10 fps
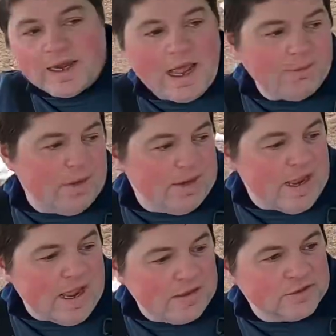lambing
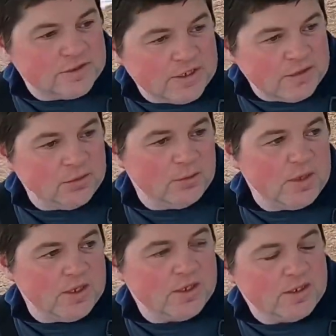now, so
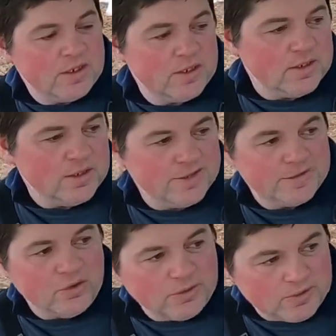it's
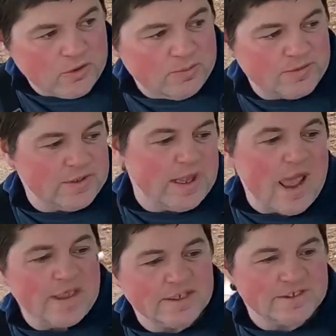not too busy
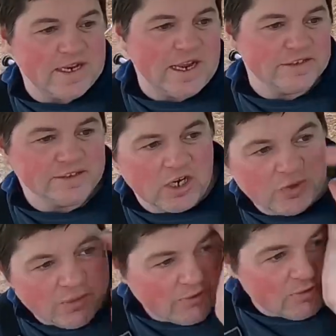yet. They're still
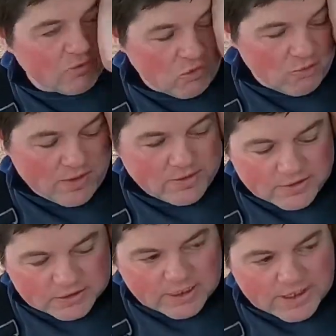outside. We haven't brought them into
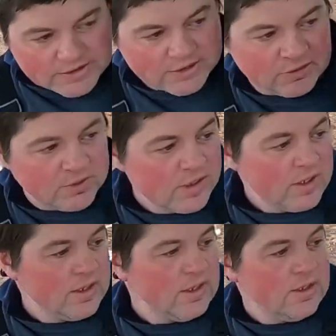the shed, so
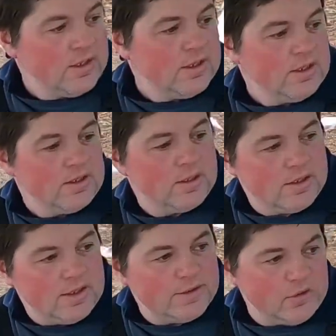
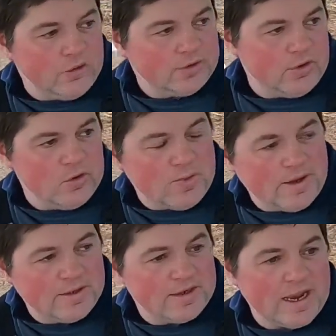it's not too
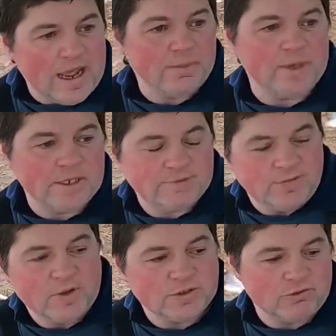many to lamb in this first